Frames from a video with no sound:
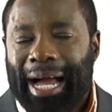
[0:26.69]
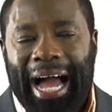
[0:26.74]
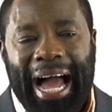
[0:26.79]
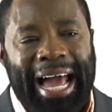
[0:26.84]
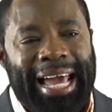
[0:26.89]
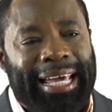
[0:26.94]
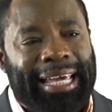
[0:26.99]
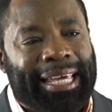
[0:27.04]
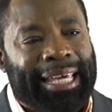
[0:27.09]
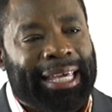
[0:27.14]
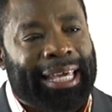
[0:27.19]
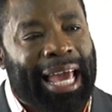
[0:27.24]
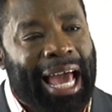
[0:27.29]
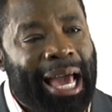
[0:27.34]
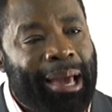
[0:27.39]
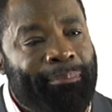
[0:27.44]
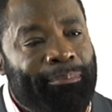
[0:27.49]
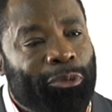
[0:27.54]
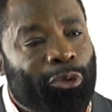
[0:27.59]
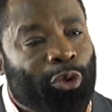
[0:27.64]
I
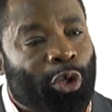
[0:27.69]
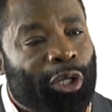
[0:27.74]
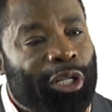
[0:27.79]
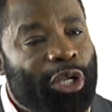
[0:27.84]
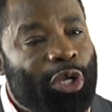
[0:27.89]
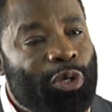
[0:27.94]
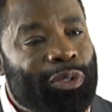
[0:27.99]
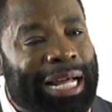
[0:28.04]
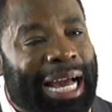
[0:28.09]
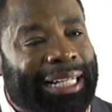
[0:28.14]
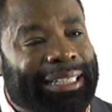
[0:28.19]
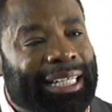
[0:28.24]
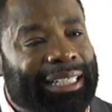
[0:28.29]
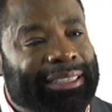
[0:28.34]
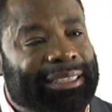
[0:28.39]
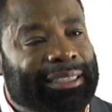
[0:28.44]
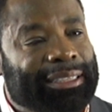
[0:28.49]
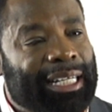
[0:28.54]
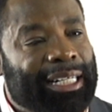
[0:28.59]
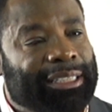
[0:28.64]
came to the United
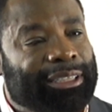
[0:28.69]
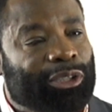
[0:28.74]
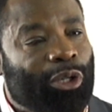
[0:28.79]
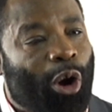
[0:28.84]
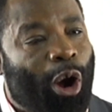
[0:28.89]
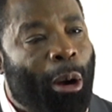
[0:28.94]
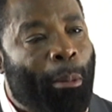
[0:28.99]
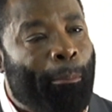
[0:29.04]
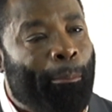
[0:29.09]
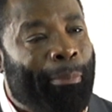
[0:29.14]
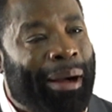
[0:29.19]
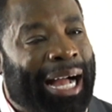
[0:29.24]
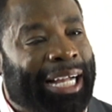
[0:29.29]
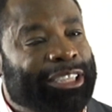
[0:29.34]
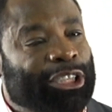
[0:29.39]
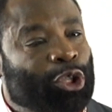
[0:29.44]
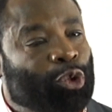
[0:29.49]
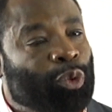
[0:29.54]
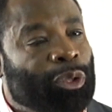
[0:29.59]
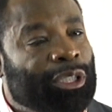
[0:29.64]
States on
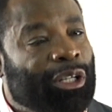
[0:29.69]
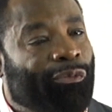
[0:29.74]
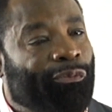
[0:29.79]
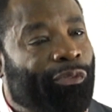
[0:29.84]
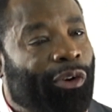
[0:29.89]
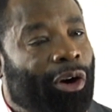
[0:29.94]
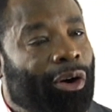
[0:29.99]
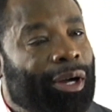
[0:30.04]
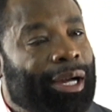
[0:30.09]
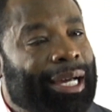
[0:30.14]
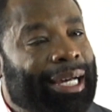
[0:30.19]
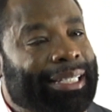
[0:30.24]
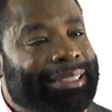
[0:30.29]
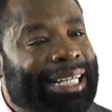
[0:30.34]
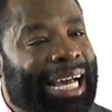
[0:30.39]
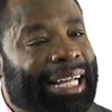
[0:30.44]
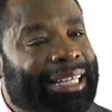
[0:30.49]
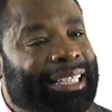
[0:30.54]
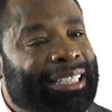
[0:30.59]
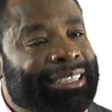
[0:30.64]
March 24,
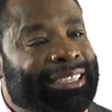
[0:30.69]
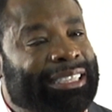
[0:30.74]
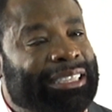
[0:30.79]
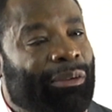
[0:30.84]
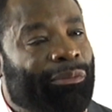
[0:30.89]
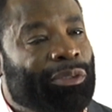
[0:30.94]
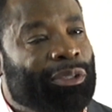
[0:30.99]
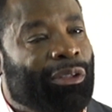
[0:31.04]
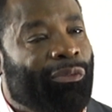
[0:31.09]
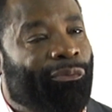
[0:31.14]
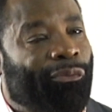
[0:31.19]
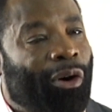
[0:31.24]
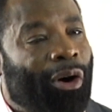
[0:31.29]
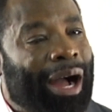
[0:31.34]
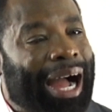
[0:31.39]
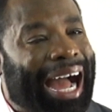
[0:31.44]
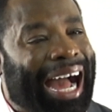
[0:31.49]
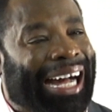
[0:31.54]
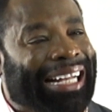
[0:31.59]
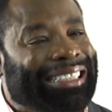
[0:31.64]

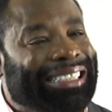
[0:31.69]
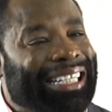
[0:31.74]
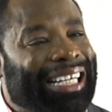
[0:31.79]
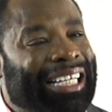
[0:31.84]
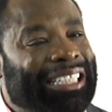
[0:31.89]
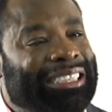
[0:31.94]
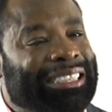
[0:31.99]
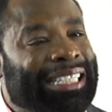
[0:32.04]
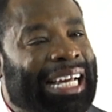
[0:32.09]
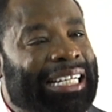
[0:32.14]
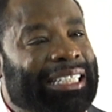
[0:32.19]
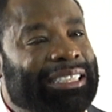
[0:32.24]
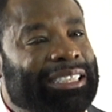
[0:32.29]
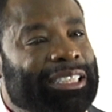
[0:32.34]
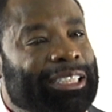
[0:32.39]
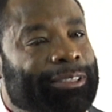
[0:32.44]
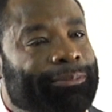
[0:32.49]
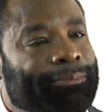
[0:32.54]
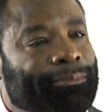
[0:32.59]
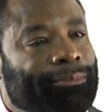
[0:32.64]
1974 at age
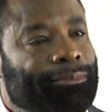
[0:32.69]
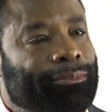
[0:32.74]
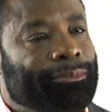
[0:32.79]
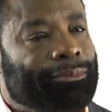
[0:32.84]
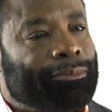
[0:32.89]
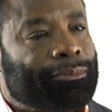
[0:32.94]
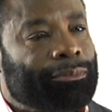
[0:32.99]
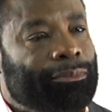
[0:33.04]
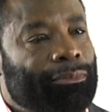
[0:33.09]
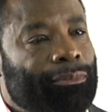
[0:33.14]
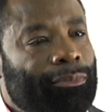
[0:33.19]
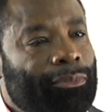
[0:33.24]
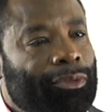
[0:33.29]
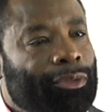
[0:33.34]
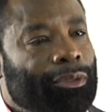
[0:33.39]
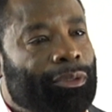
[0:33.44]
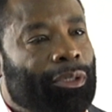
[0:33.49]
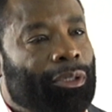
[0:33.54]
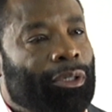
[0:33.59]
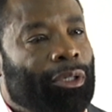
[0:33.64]
19.
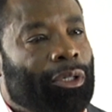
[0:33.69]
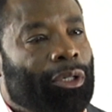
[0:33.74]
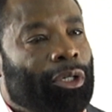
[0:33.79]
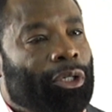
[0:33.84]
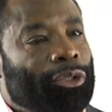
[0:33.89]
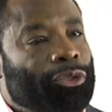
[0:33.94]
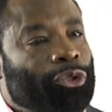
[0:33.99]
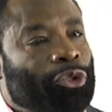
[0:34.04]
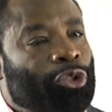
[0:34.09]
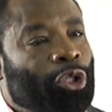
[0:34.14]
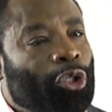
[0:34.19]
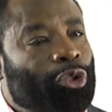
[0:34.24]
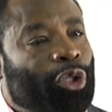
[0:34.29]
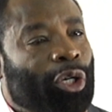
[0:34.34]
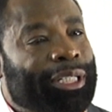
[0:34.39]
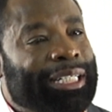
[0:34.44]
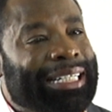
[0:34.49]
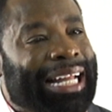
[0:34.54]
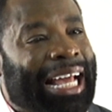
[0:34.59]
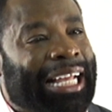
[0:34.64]
Due
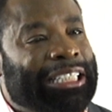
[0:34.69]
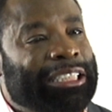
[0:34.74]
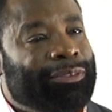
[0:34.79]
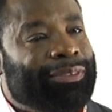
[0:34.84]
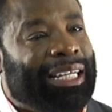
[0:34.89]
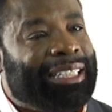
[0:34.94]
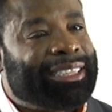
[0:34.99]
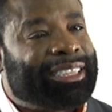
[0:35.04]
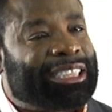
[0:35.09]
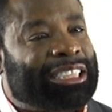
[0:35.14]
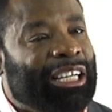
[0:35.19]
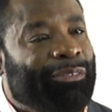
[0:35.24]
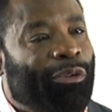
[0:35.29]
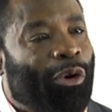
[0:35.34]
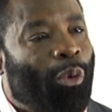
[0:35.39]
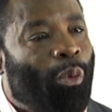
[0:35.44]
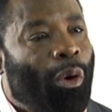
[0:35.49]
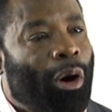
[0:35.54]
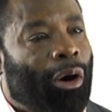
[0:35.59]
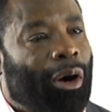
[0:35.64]
to the Nigerian
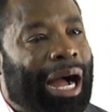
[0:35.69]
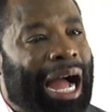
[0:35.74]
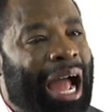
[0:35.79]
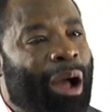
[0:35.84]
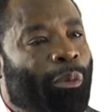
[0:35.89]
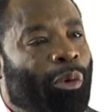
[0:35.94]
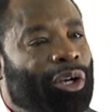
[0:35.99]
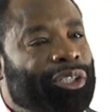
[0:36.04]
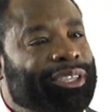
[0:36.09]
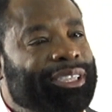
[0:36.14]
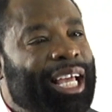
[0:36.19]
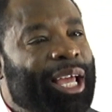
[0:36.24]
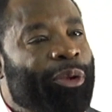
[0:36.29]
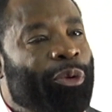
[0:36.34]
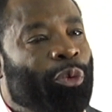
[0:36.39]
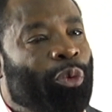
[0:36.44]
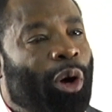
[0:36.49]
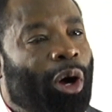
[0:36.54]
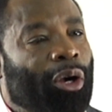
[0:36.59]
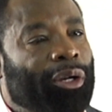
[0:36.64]
Civil War, I was
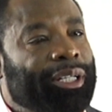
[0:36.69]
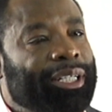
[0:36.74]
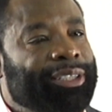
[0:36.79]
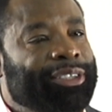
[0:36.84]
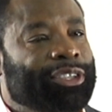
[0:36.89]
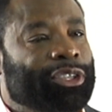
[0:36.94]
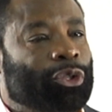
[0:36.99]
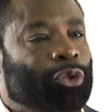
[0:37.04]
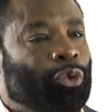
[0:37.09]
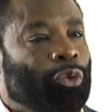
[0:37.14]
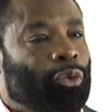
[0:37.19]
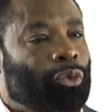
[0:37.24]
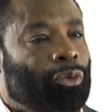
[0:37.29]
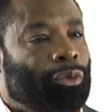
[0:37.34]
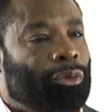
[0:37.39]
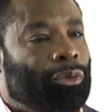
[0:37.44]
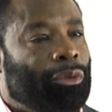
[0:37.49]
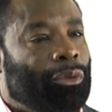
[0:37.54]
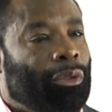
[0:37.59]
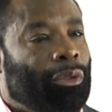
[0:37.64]
enrolled in school